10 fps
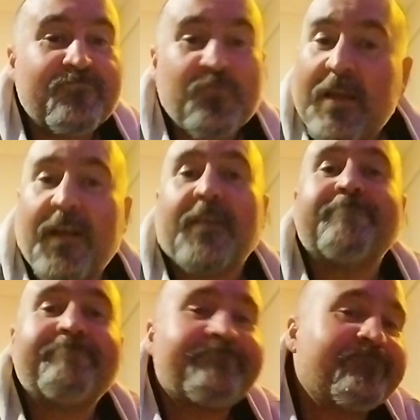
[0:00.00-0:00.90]
Really?
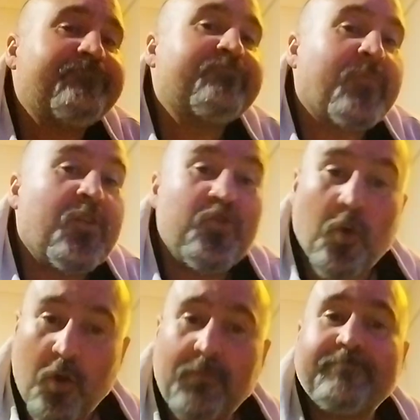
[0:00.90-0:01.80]

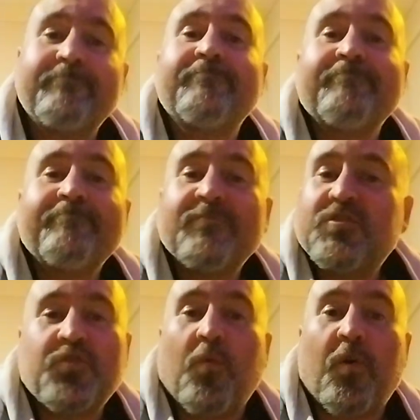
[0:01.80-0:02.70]
Sure?
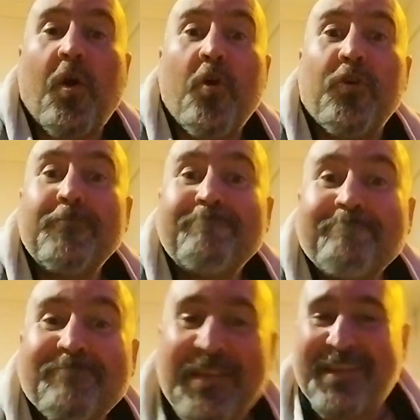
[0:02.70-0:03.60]
It's not what I heard.
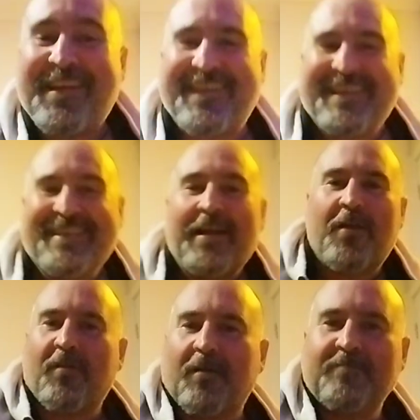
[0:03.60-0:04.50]
And
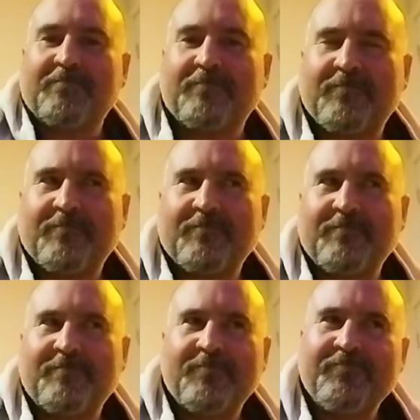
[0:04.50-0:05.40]
I'm like,
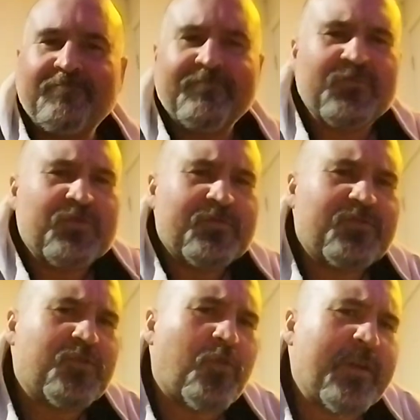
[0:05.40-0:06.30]
you
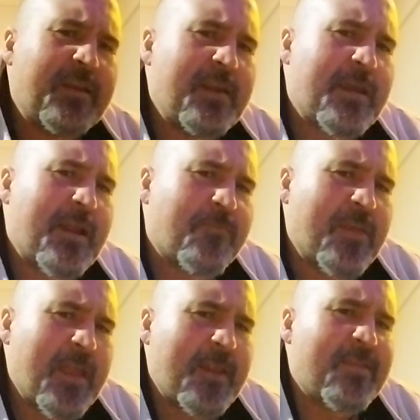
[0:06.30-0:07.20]
sure you didn't get up to
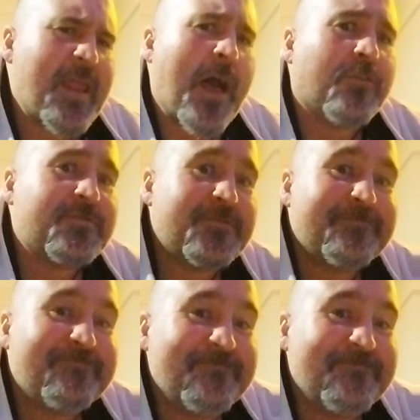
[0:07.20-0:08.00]
anything else?